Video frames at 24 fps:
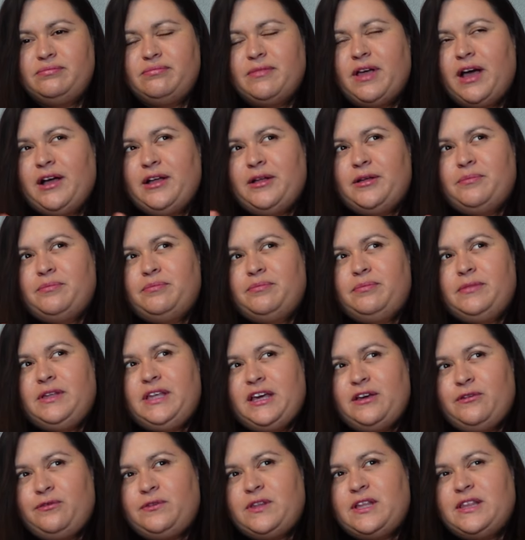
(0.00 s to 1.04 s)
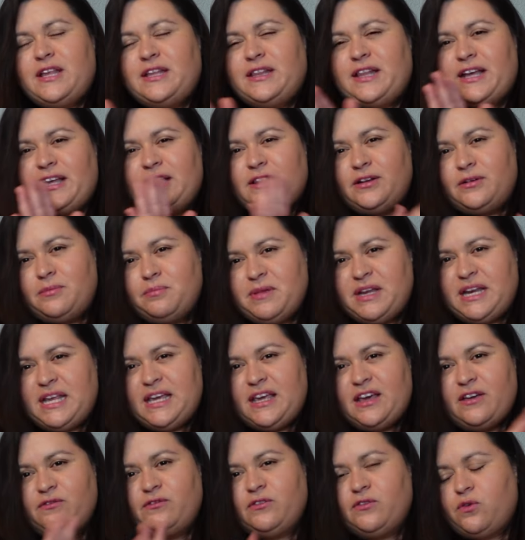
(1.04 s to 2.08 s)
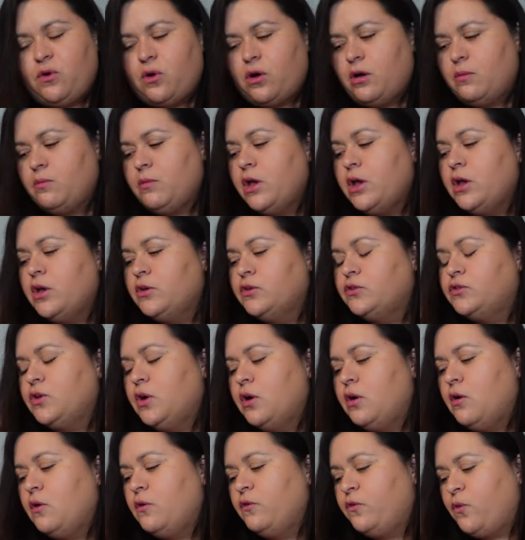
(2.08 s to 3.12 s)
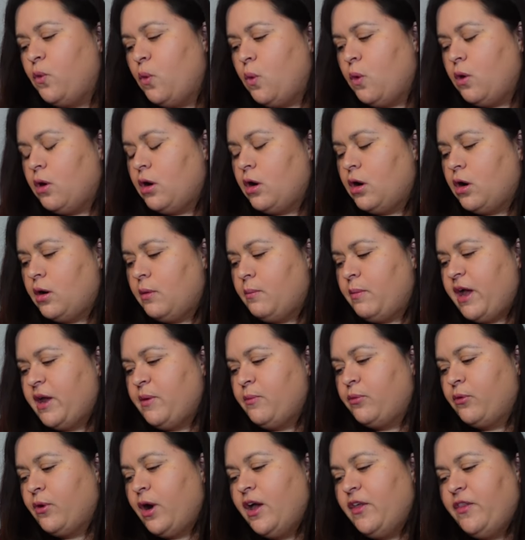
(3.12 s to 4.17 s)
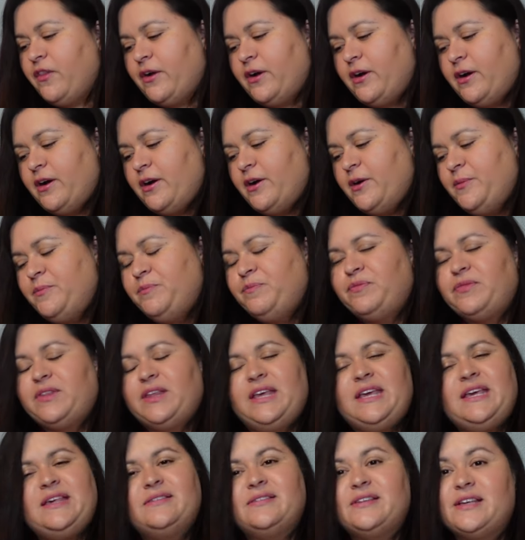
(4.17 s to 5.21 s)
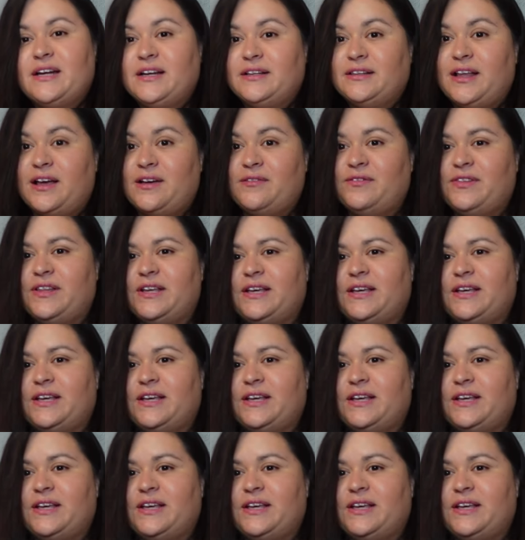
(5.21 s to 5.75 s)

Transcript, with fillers: a gift and then like a little mini gift for him. So for my brother, he's going to love